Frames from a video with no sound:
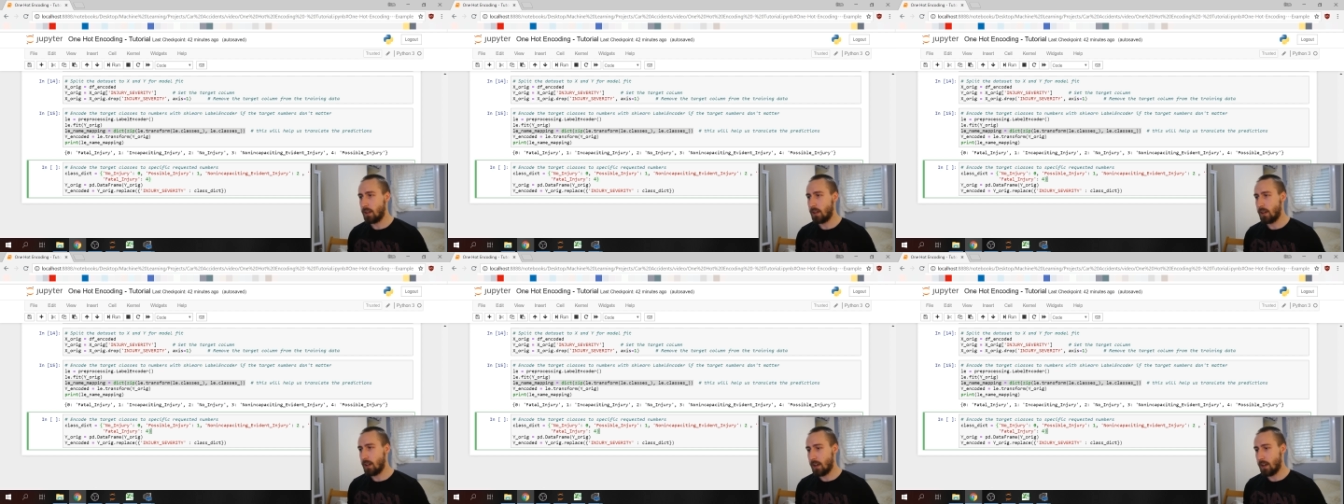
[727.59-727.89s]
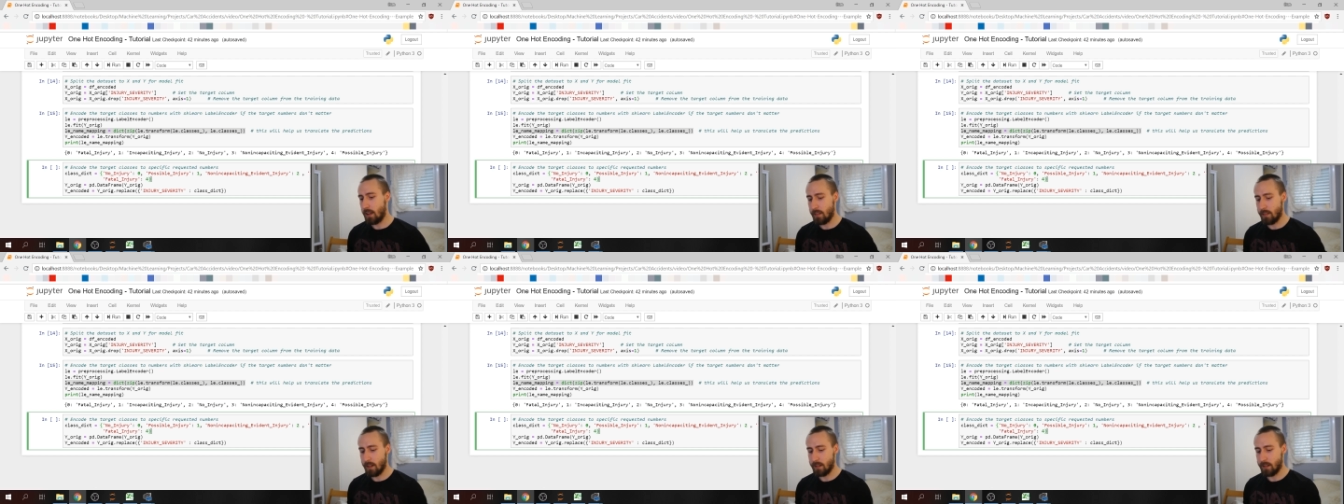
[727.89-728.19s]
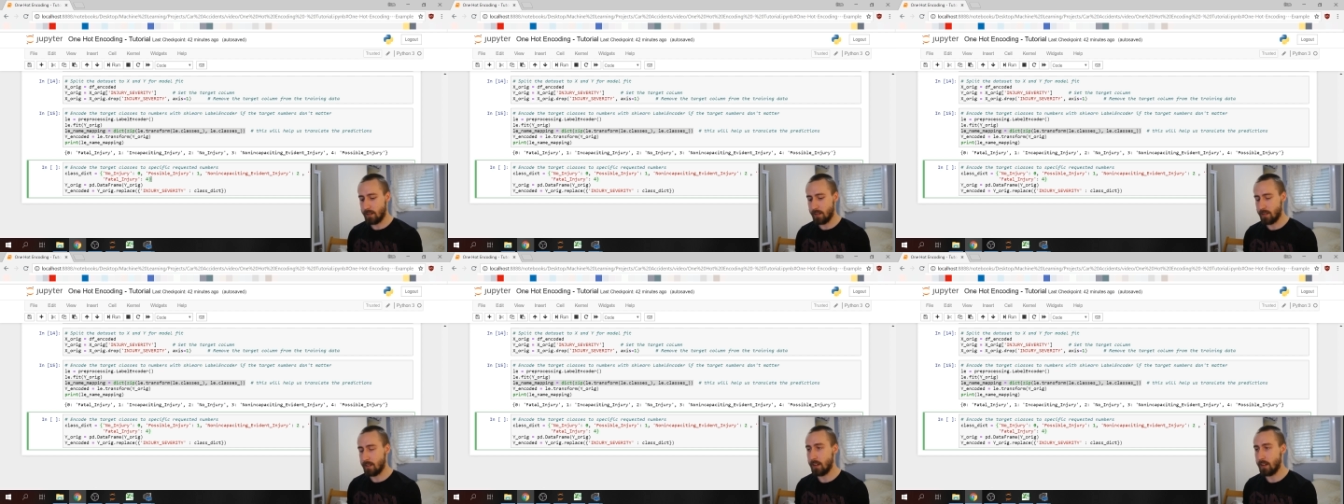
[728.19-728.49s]
And that
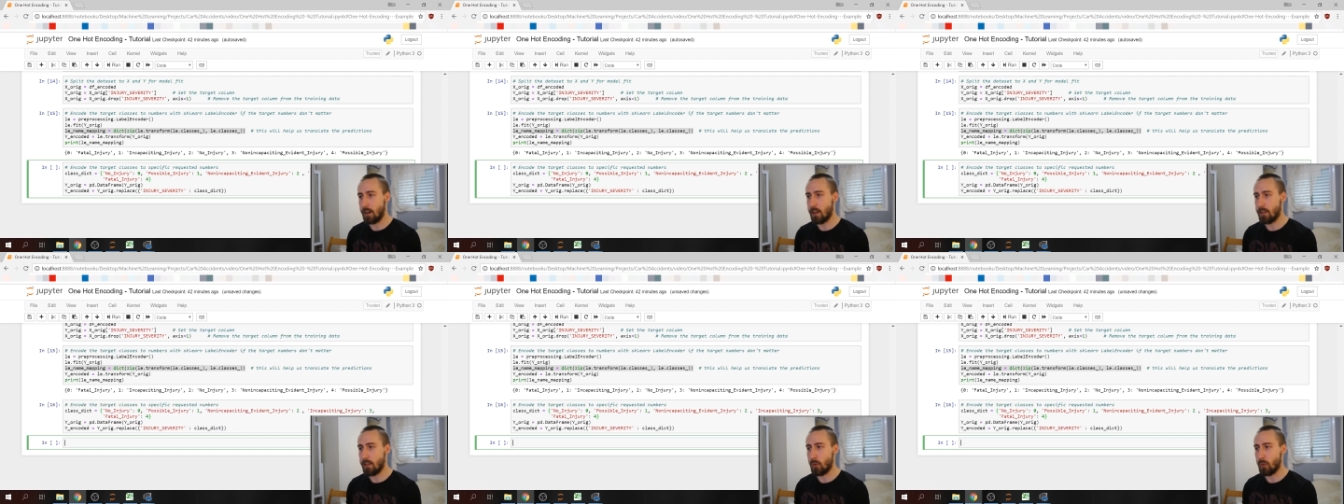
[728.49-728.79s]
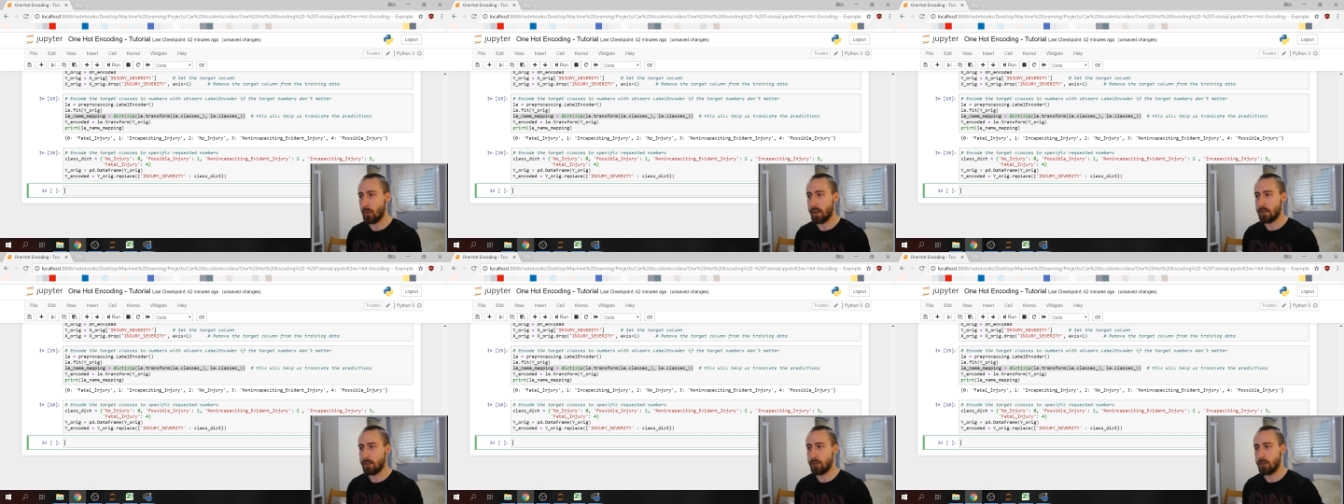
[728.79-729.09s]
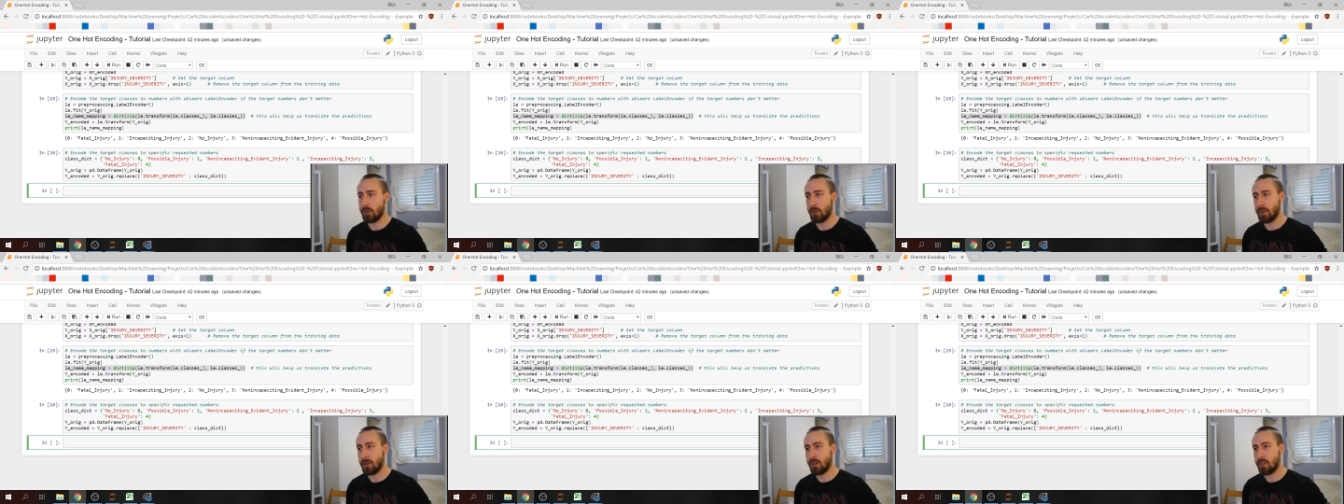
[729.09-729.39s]
is the other way to
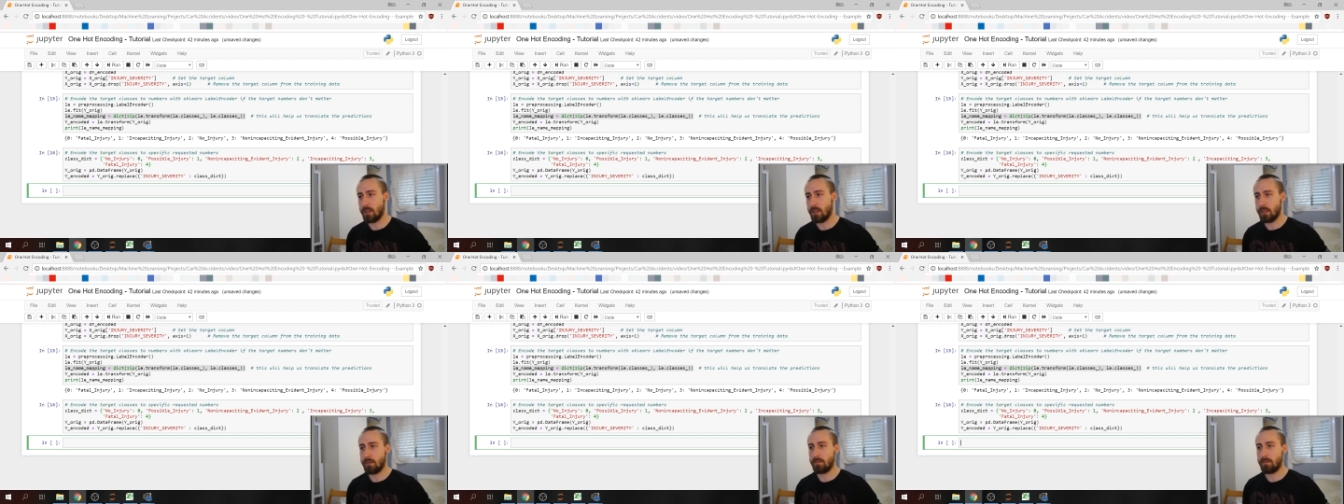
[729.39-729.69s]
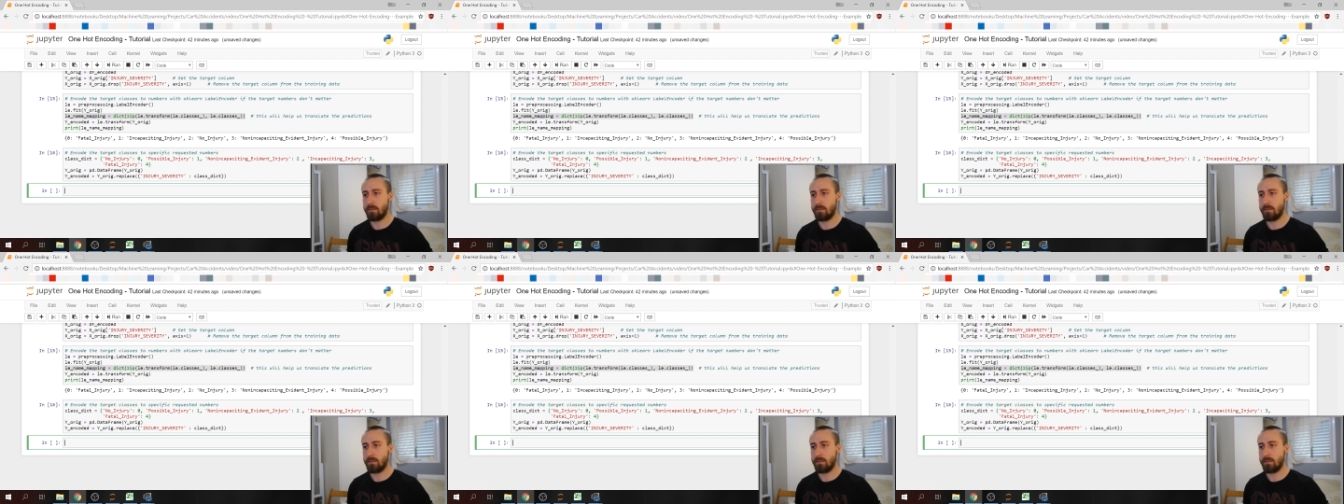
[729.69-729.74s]
do it.